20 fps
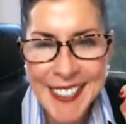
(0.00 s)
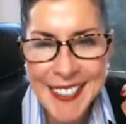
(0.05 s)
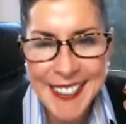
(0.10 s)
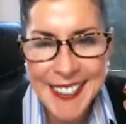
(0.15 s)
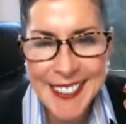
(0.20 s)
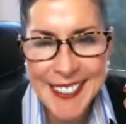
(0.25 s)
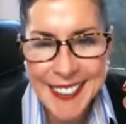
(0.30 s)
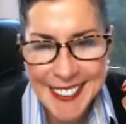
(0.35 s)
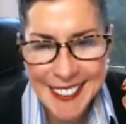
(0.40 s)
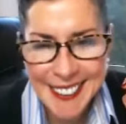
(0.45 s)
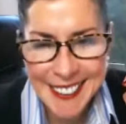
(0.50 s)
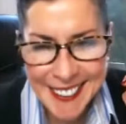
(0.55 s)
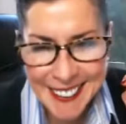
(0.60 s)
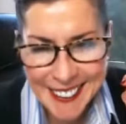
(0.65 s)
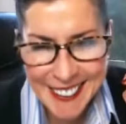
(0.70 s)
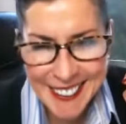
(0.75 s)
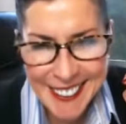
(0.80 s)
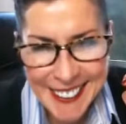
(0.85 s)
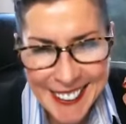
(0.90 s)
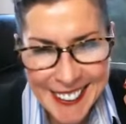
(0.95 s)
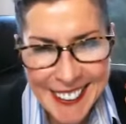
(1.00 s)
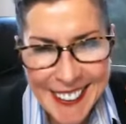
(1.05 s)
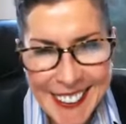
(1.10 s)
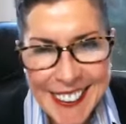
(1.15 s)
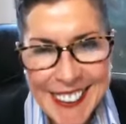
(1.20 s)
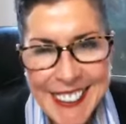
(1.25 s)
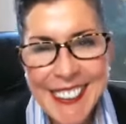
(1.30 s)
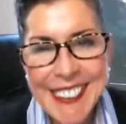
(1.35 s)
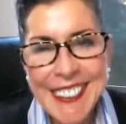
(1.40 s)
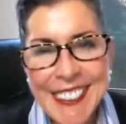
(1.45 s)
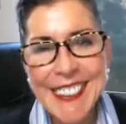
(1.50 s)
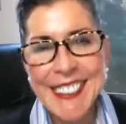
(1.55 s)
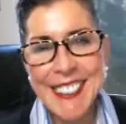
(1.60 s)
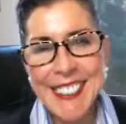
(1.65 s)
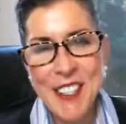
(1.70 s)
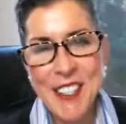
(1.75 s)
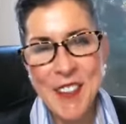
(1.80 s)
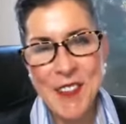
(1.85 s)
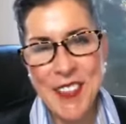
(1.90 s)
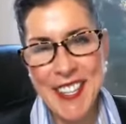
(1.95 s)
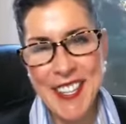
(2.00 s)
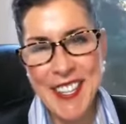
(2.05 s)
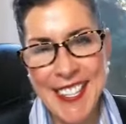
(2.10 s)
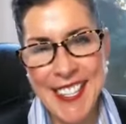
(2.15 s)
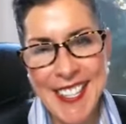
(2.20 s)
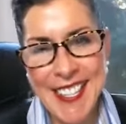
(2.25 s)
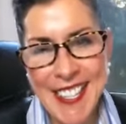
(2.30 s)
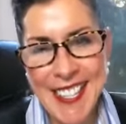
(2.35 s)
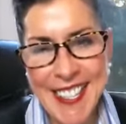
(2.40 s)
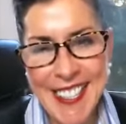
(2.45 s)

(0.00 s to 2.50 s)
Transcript: You can't fix by yourself. I mean, you know, the first